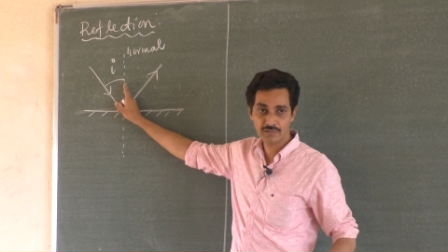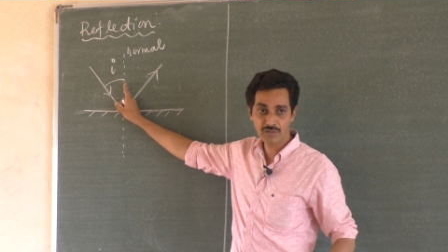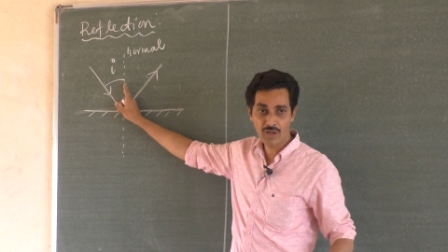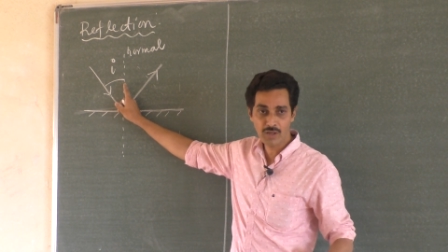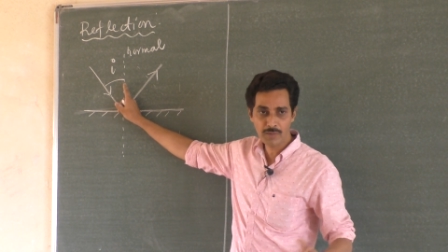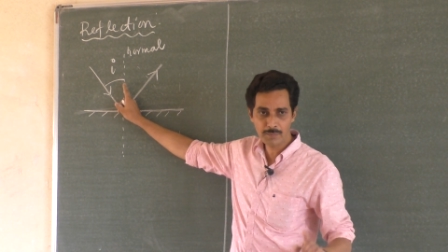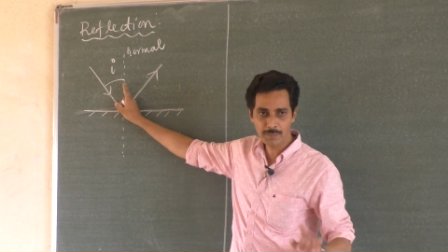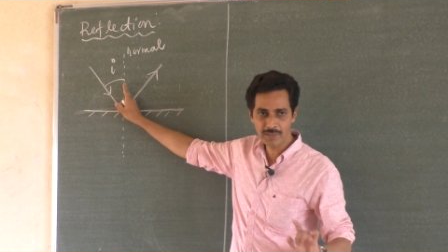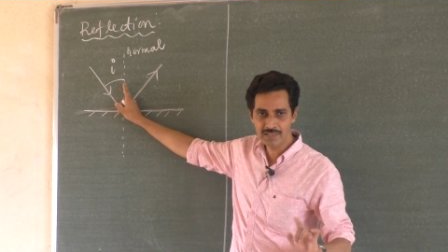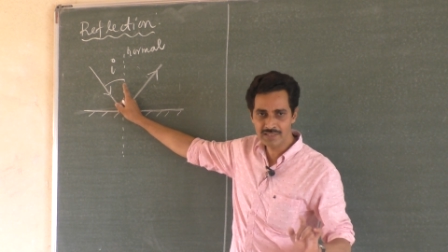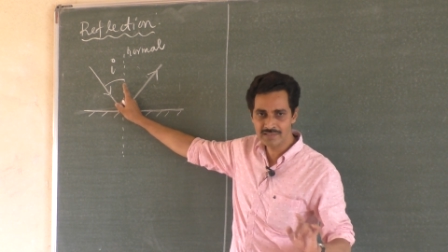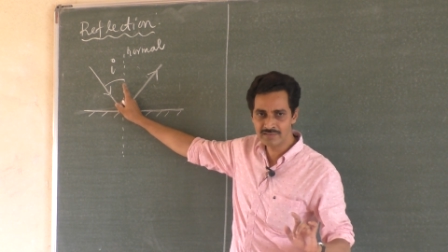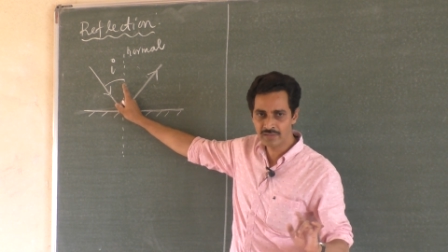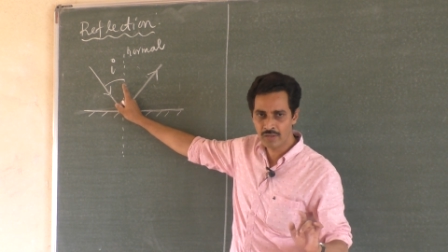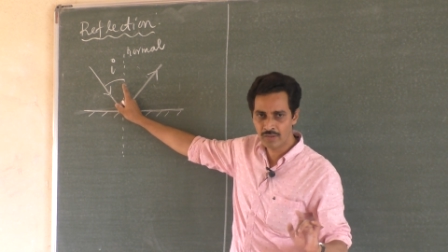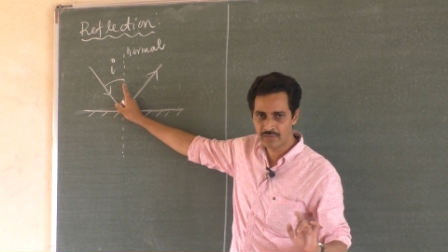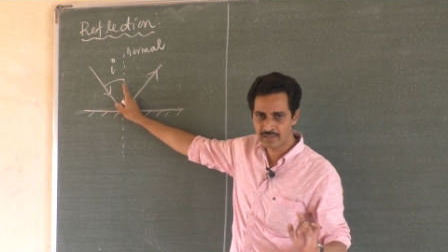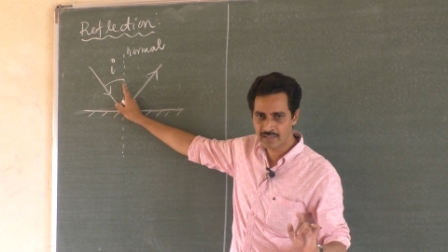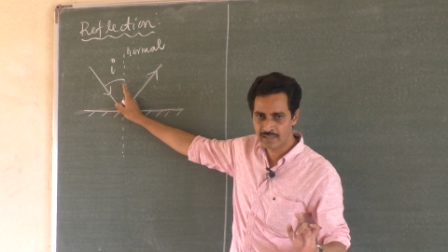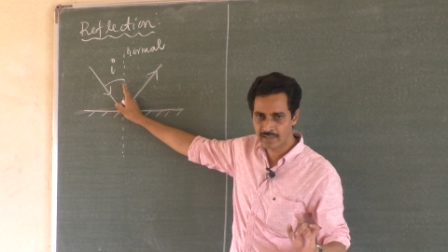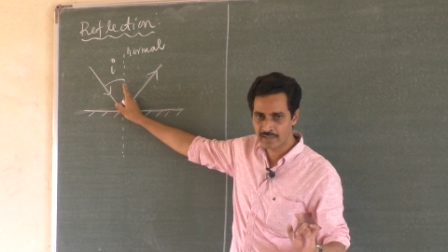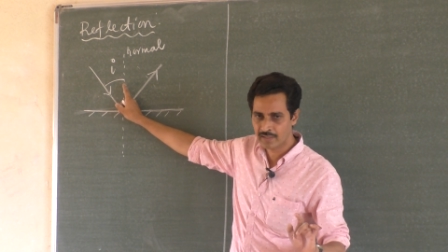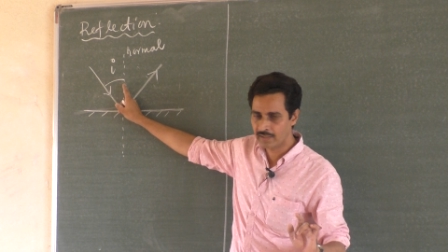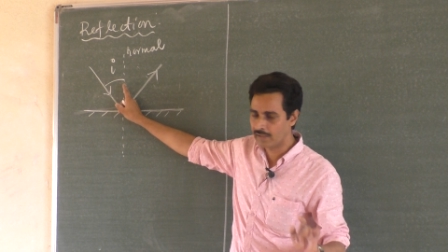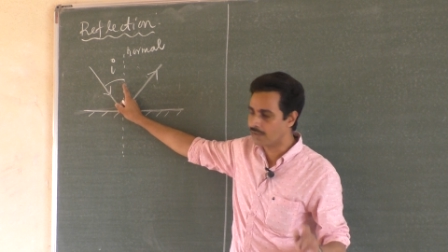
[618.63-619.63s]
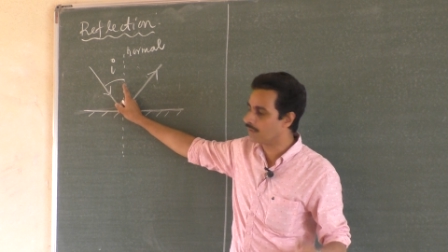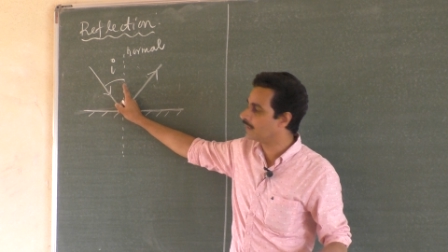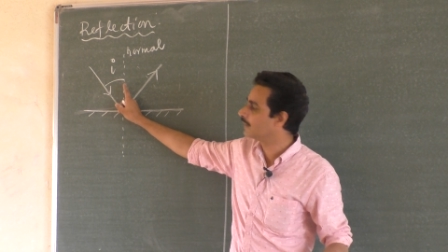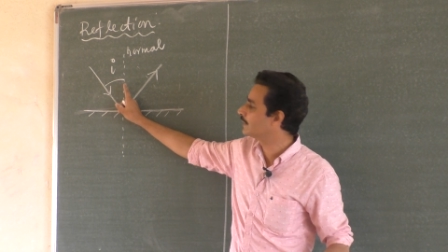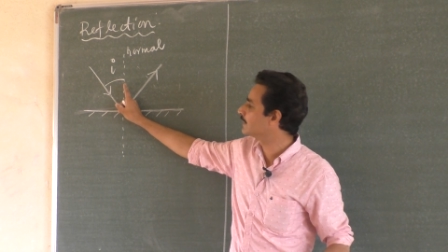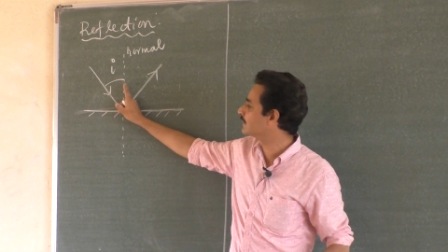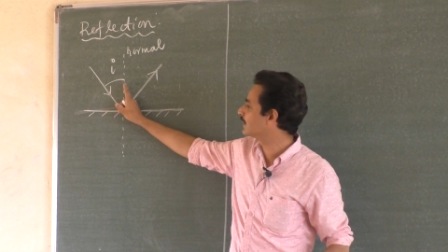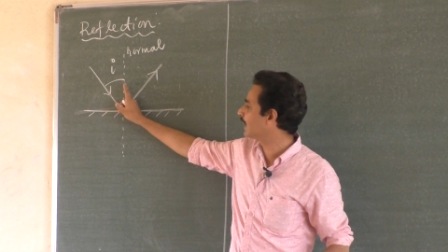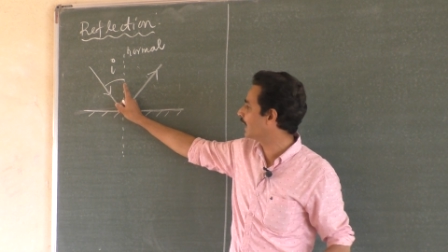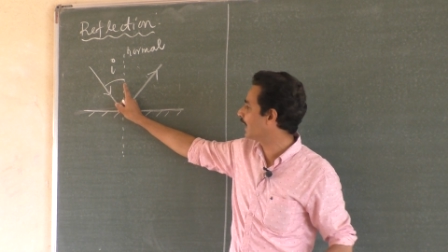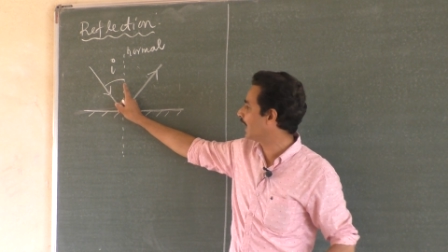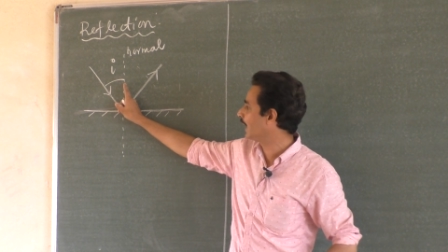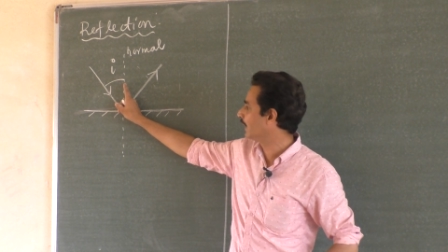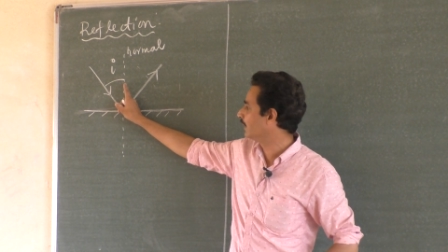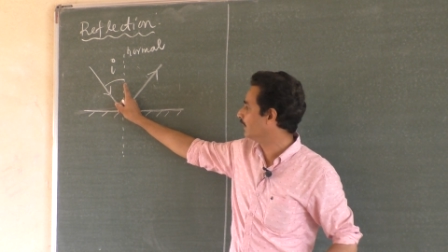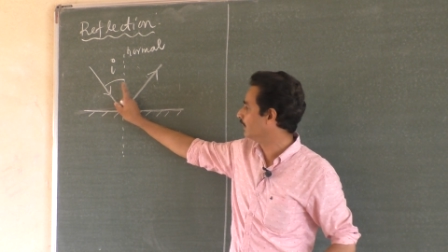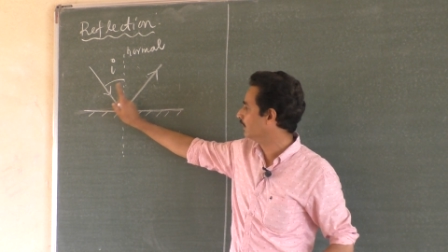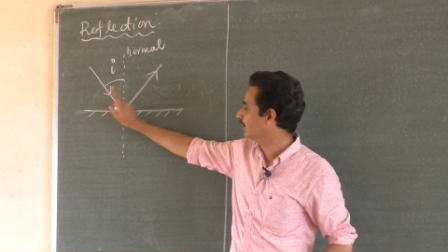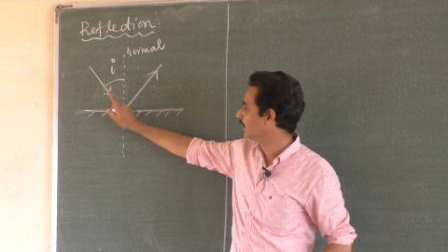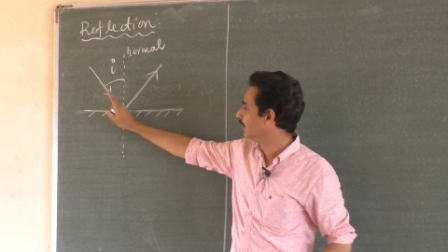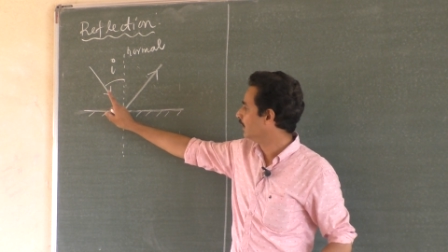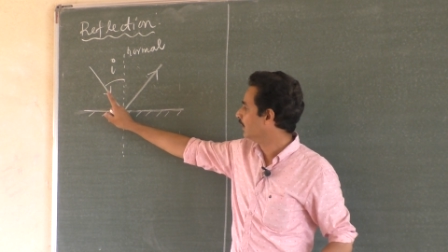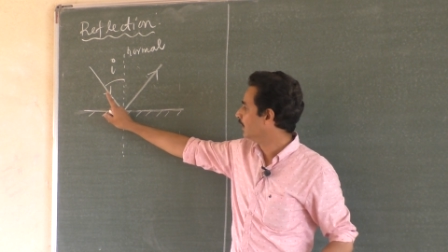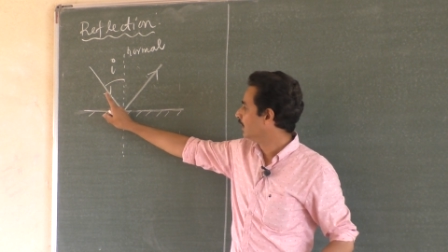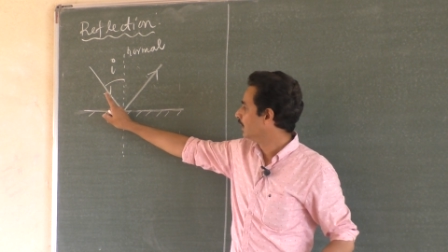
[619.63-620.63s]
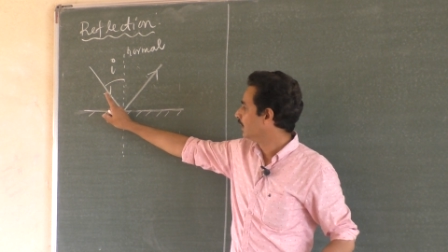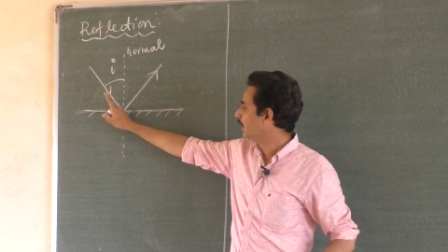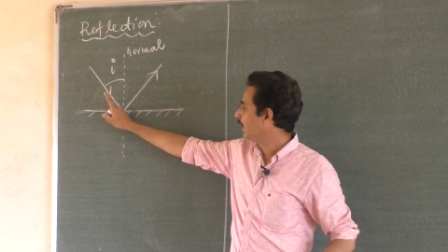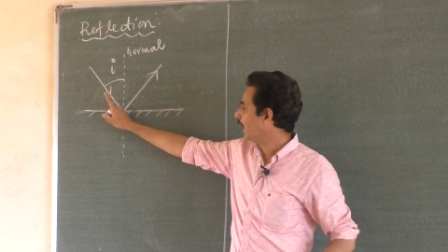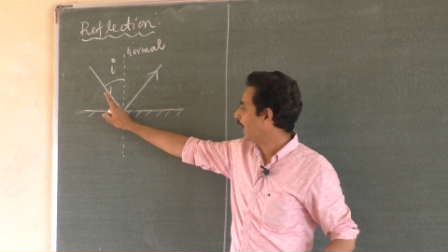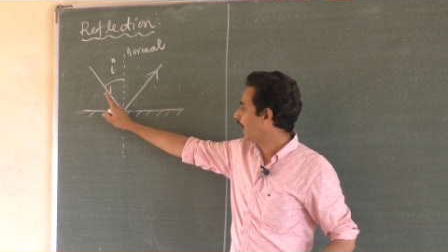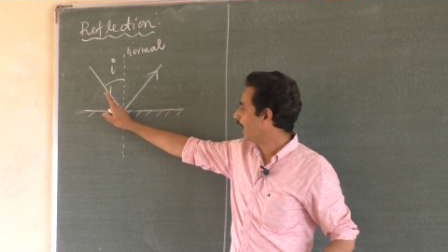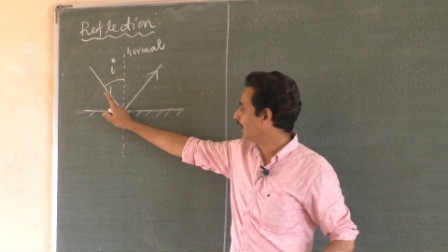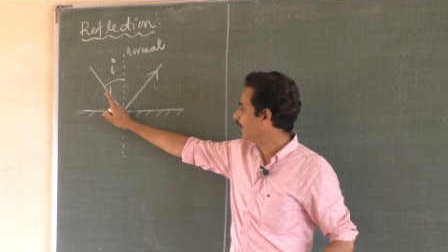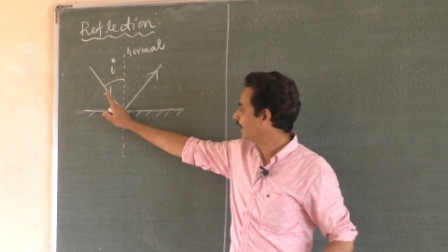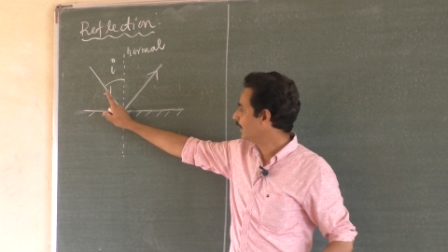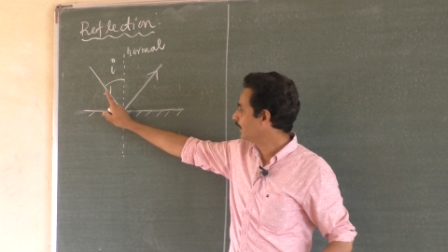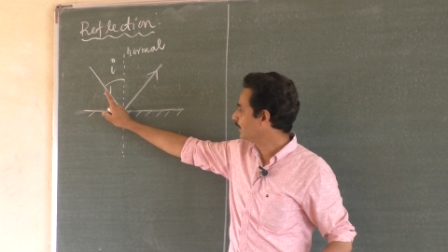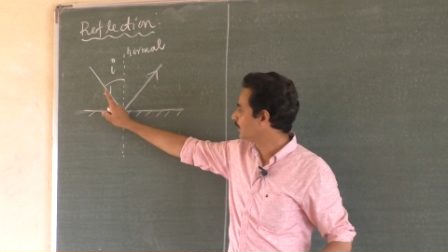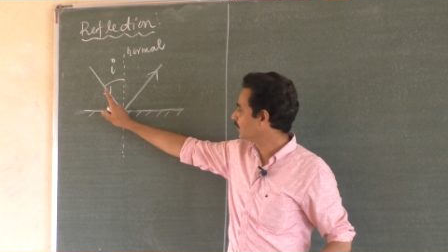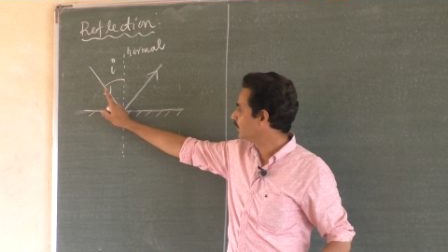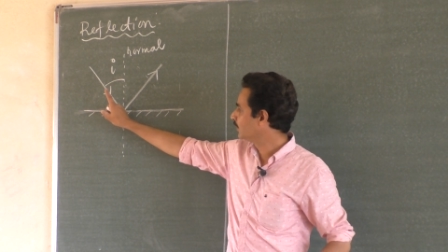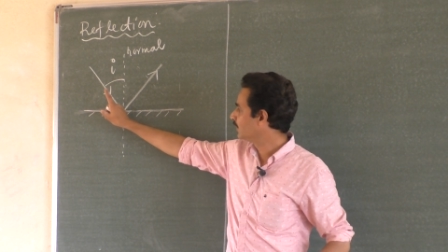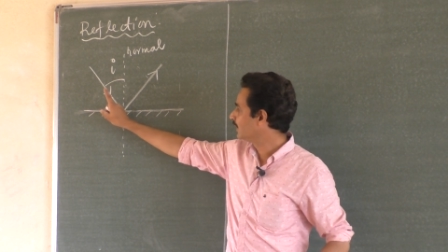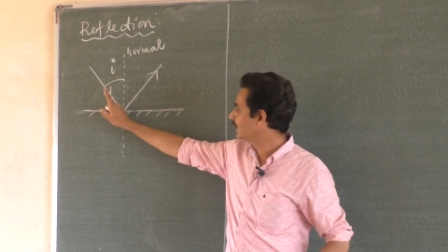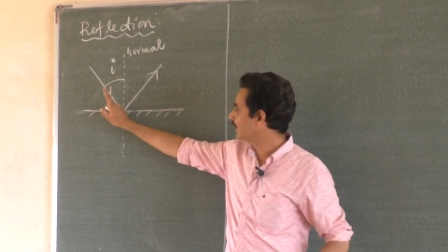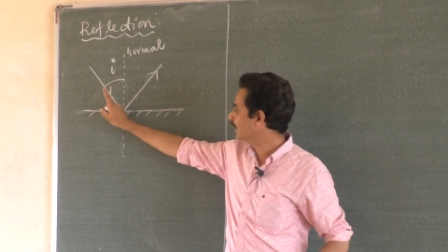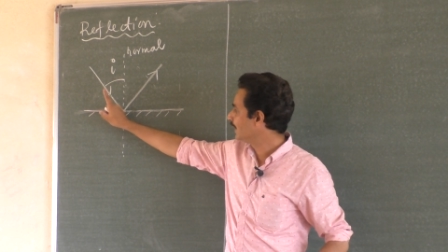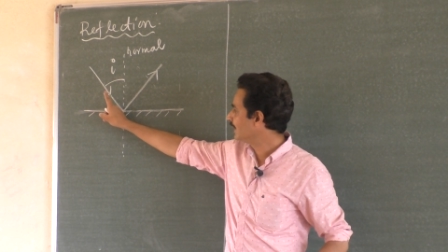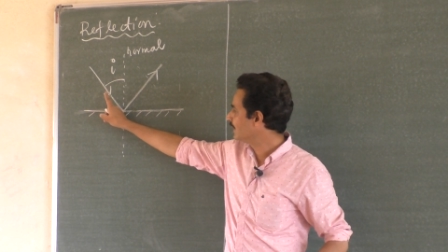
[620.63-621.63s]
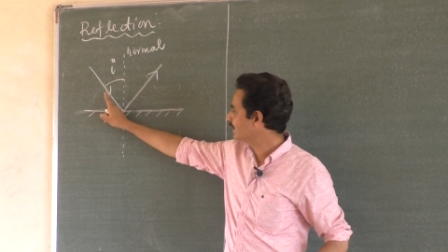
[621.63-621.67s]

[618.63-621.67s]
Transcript: Normal is not a ray, it is a line angle between